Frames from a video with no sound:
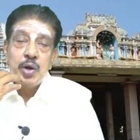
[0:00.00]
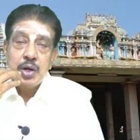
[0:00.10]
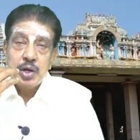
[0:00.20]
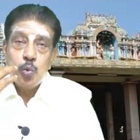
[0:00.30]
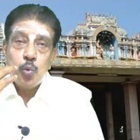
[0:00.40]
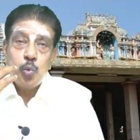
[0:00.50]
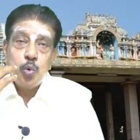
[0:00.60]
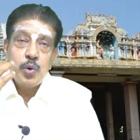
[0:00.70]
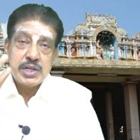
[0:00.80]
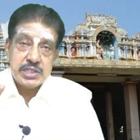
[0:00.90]
who
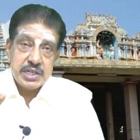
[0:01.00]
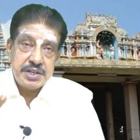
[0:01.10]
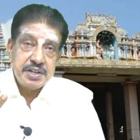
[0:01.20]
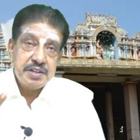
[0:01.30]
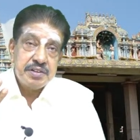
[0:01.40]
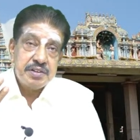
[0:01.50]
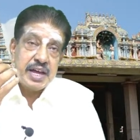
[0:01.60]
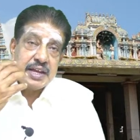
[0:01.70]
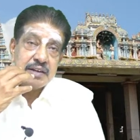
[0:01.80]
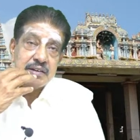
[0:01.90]
was sitting
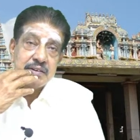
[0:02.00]
there